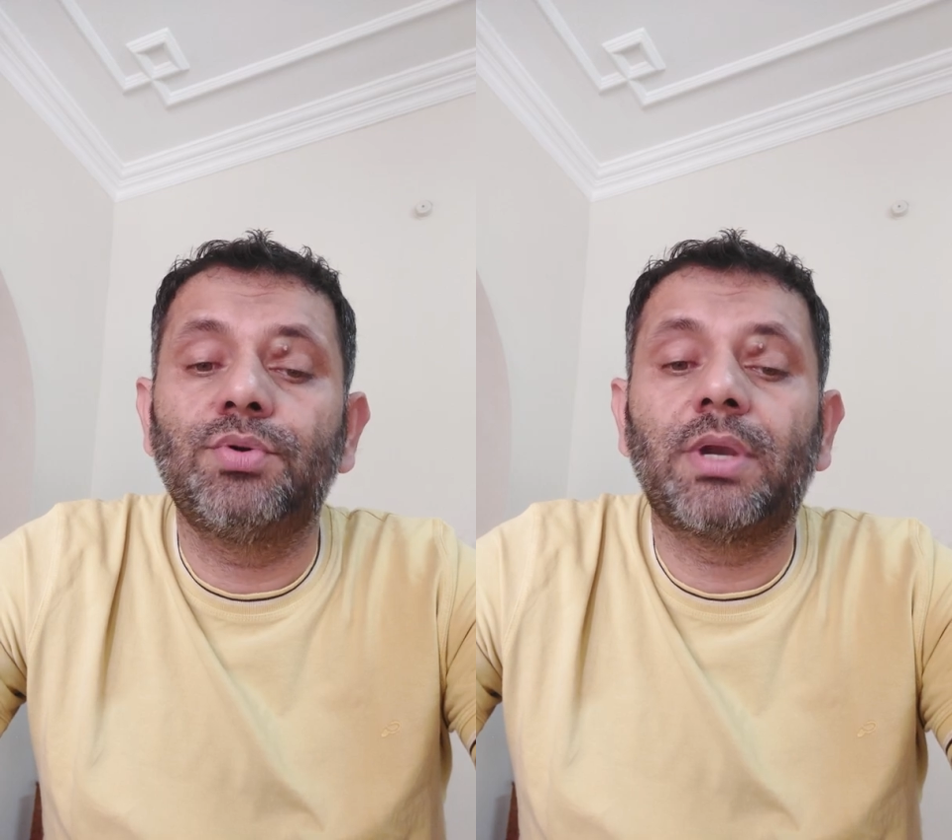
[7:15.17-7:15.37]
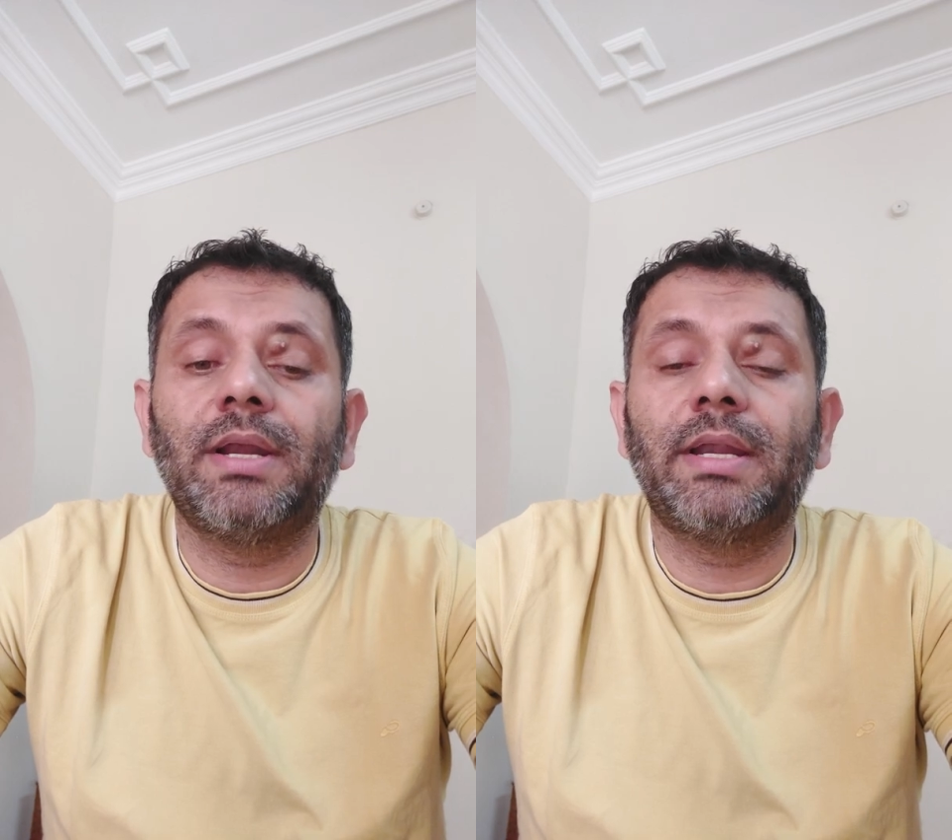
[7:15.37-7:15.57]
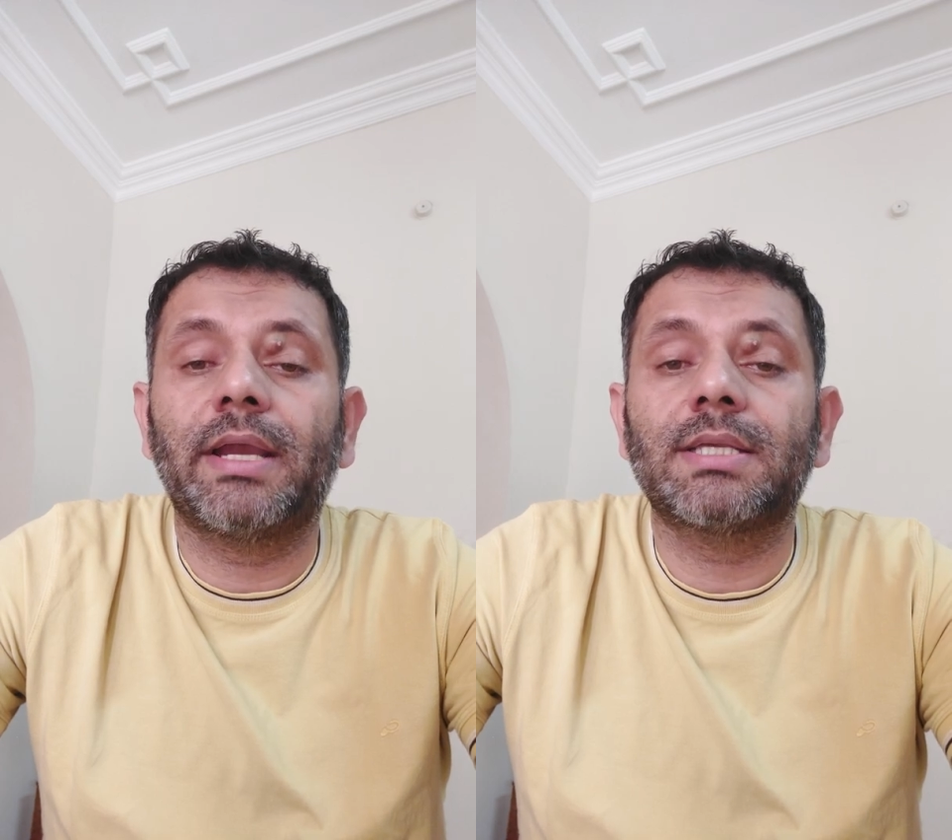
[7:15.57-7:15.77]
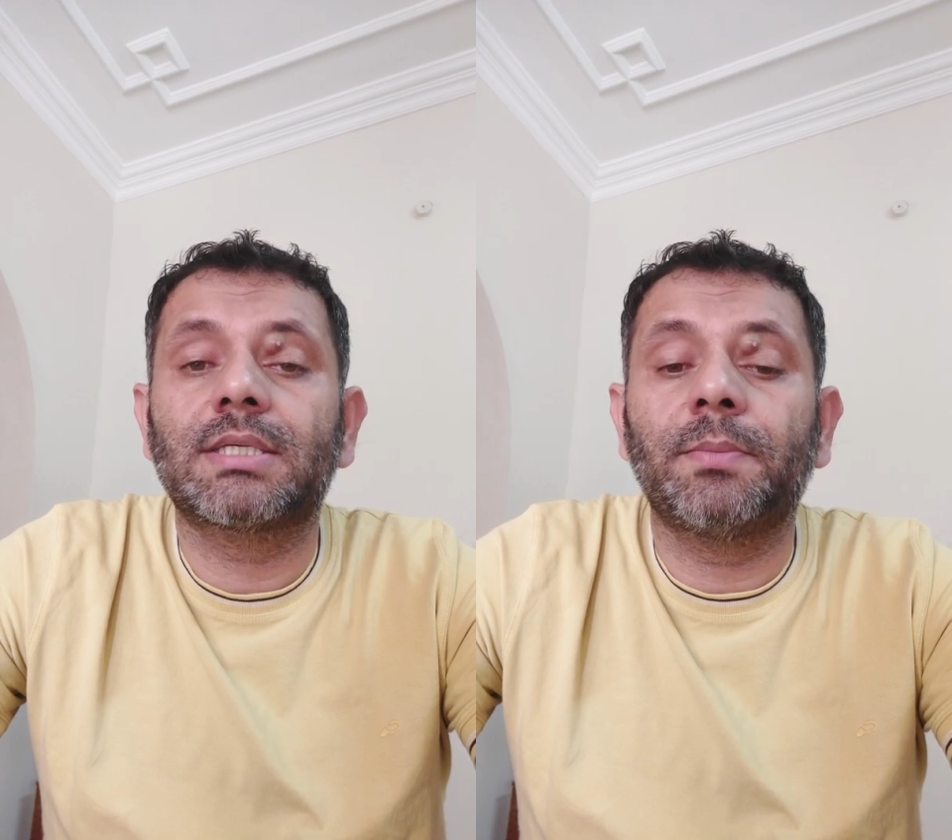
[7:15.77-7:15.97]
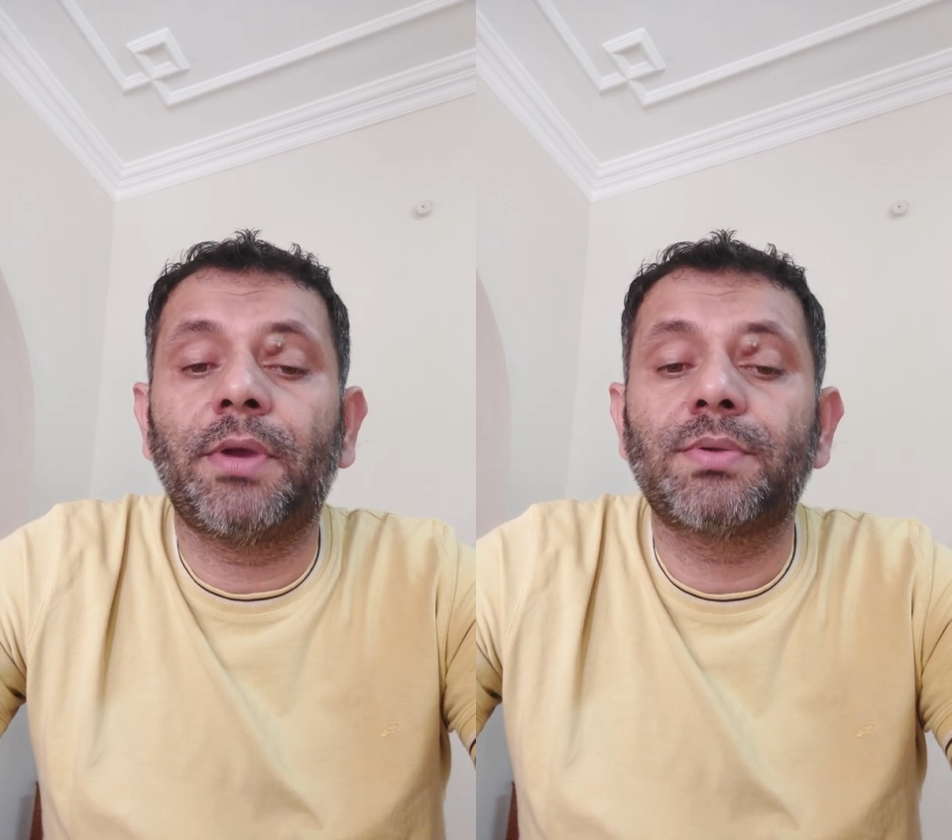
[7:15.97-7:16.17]
you can take
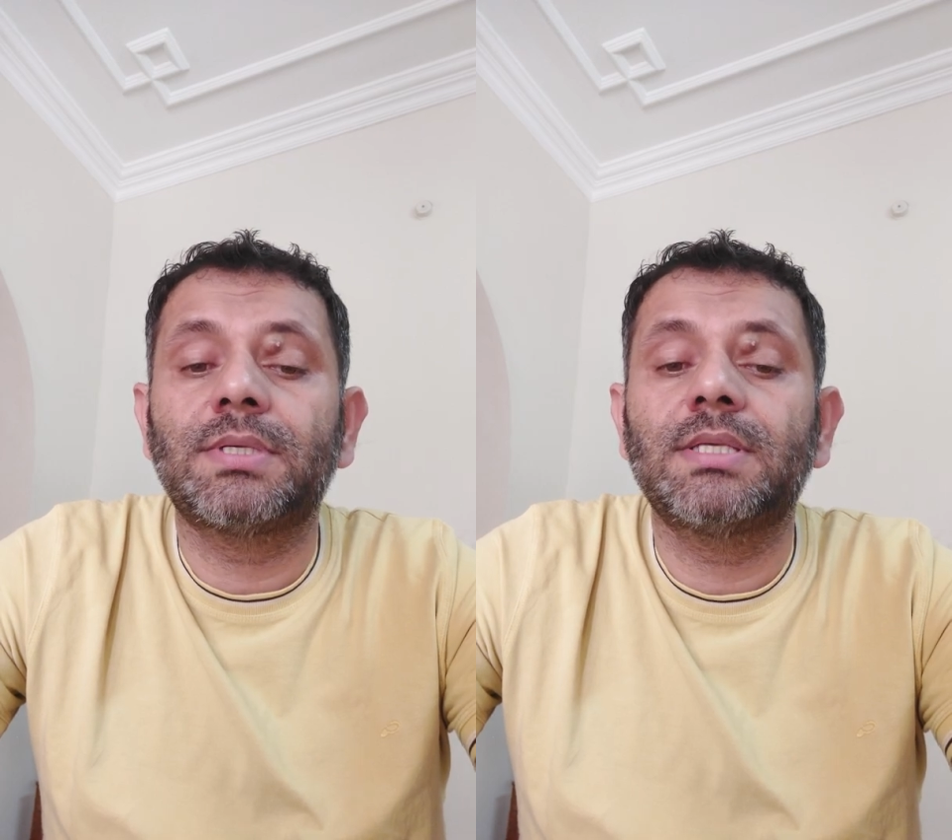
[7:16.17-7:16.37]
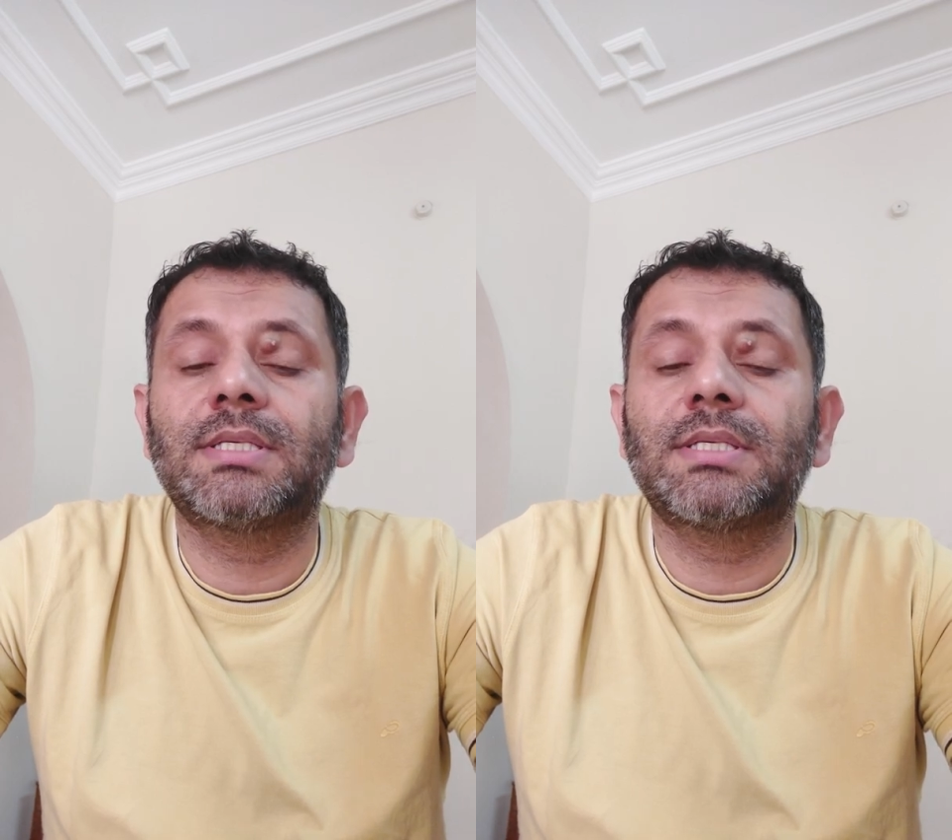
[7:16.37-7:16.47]
skin biopsy.